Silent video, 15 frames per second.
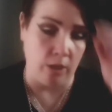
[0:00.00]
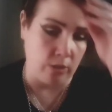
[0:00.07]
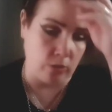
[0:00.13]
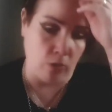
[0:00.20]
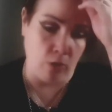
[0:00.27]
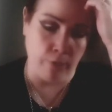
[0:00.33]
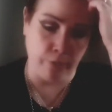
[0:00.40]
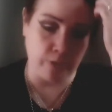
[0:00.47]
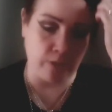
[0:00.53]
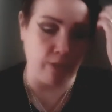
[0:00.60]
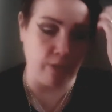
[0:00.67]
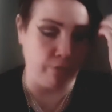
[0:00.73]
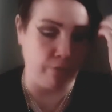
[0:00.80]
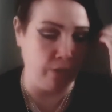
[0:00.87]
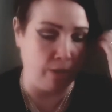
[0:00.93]
So obviously, I
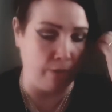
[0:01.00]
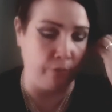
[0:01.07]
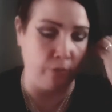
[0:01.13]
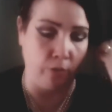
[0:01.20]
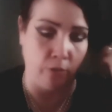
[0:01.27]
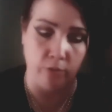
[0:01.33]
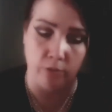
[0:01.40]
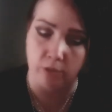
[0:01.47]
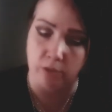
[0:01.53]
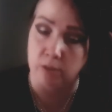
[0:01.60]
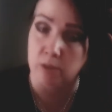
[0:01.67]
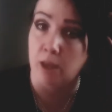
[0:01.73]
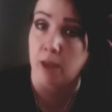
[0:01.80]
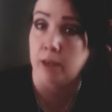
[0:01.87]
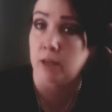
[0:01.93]
think I forgot to
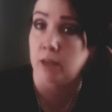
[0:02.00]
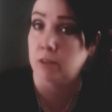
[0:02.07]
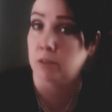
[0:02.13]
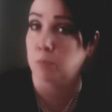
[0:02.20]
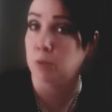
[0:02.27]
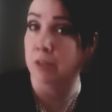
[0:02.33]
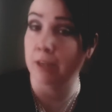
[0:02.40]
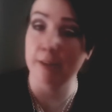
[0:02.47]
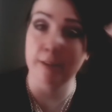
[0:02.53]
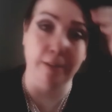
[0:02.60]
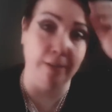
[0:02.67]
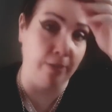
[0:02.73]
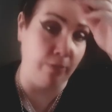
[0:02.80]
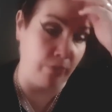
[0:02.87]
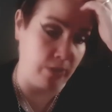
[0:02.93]
say at the beginning
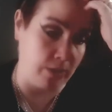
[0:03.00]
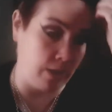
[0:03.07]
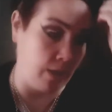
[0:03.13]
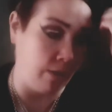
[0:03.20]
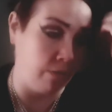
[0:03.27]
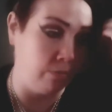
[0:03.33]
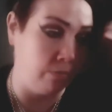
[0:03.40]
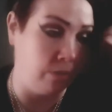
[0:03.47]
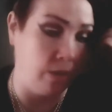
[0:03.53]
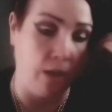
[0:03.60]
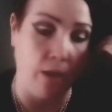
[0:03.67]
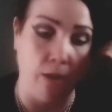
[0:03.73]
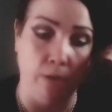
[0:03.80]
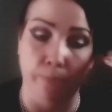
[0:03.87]
of the video that